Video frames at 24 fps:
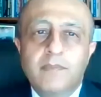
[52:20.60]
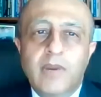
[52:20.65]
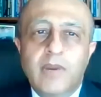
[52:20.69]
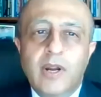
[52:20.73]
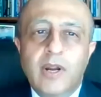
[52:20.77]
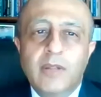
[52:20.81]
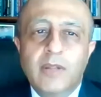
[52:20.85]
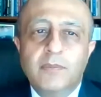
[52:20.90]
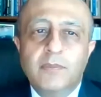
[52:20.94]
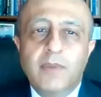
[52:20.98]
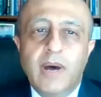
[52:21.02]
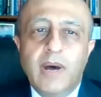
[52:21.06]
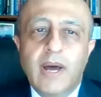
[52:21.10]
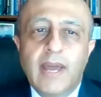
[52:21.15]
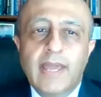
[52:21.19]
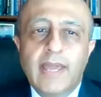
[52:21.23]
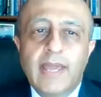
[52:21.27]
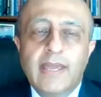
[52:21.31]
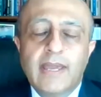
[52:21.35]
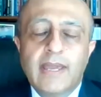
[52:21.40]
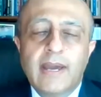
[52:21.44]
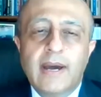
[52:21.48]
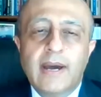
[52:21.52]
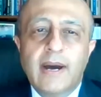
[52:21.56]

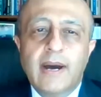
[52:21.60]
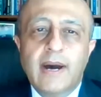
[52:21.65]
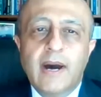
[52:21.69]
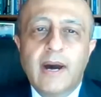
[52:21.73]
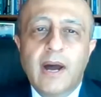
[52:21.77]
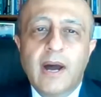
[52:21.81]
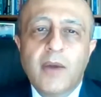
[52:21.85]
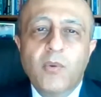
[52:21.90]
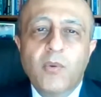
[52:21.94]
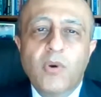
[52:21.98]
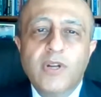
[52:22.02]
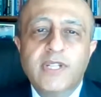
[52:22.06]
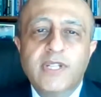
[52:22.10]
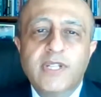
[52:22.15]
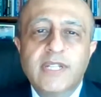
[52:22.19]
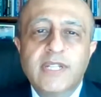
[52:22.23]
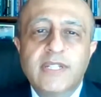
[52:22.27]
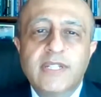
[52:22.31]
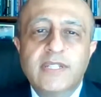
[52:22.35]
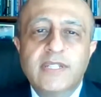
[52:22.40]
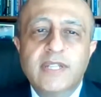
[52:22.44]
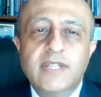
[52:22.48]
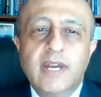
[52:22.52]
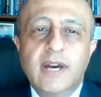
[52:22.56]
Uh, I wanted
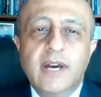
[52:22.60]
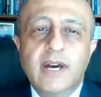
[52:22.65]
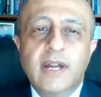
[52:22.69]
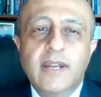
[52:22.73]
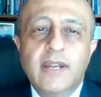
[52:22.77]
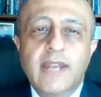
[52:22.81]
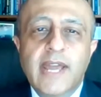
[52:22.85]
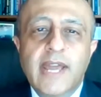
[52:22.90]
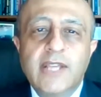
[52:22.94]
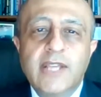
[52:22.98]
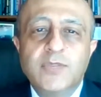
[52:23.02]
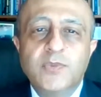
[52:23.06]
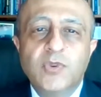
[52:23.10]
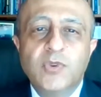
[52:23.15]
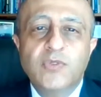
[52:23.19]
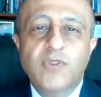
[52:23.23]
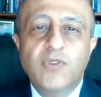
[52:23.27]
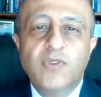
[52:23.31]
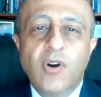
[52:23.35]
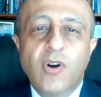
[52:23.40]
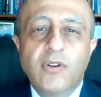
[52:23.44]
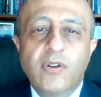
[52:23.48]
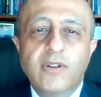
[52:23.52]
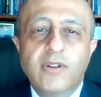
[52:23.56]
to next
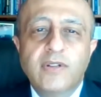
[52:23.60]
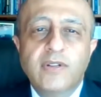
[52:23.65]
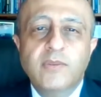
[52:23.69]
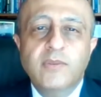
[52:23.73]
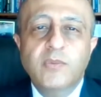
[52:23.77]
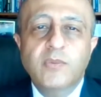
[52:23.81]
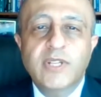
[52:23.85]
move on,